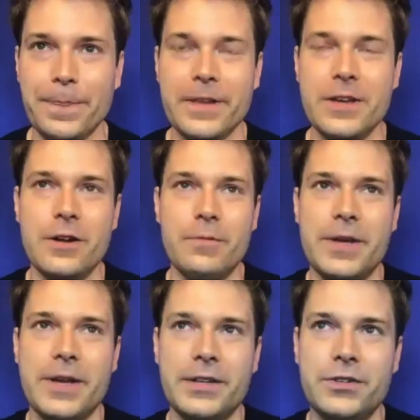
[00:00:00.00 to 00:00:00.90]
you know
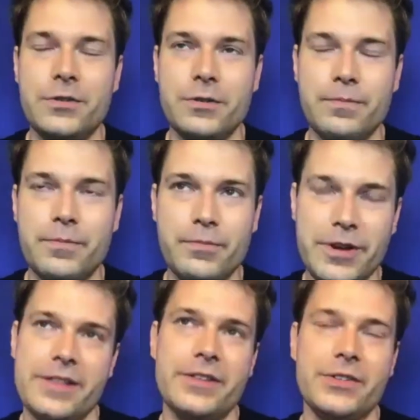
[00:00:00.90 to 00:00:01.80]
because you're you're
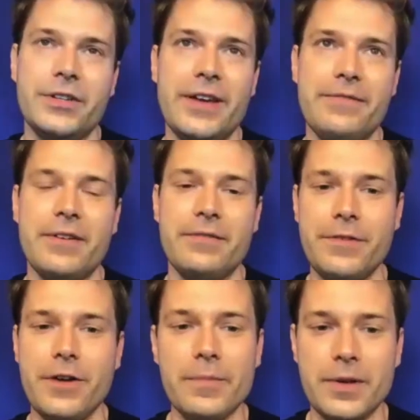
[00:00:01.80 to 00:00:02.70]
bringing this to life on
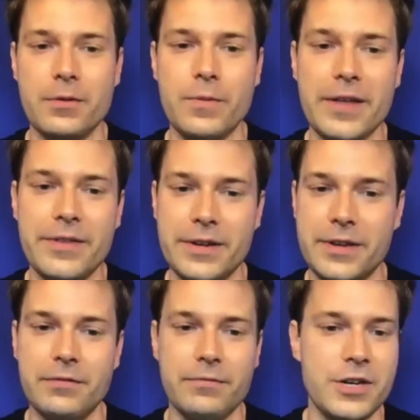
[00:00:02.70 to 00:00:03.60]
film in a way that it
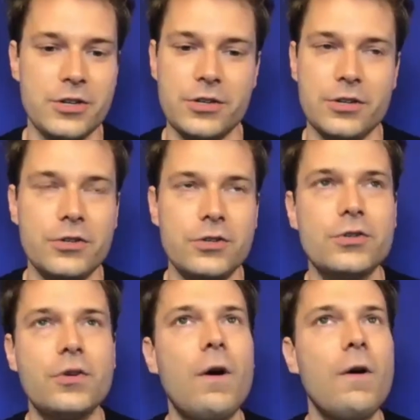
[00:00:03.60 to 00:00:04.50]
can reach
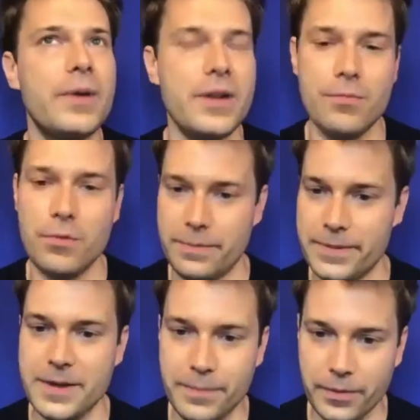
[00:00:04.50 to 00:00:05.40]
so many more
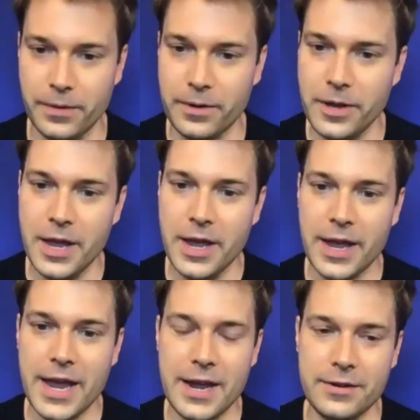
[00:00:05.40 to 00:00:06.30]
people
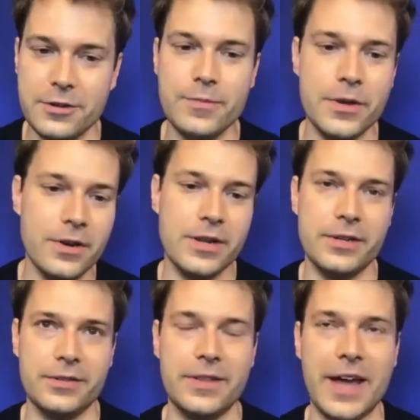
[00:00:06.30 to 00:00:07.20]
in
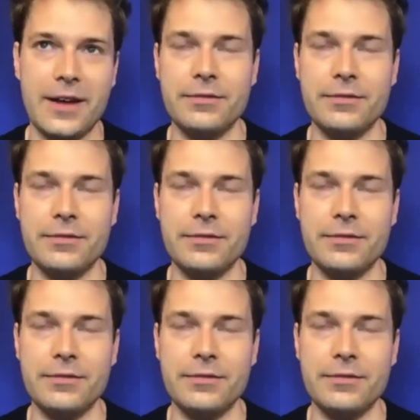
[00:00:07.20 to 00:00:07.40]
communities that